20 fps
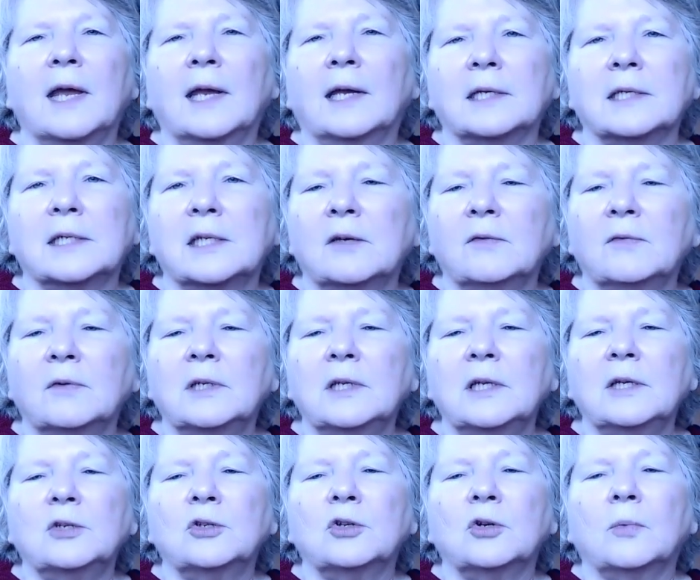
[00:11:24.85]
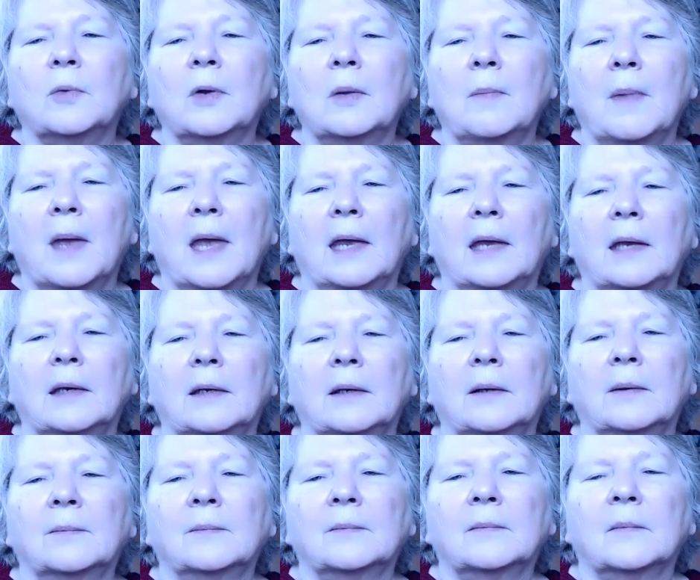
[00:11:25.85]
negativity to
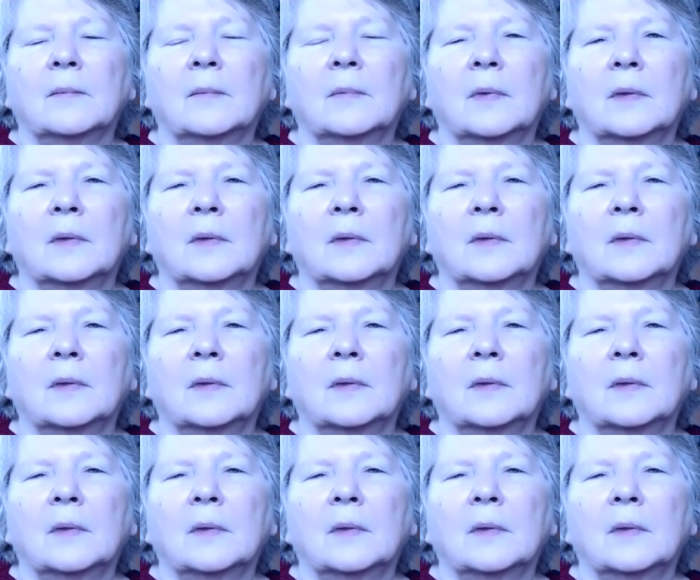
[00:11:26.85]
remain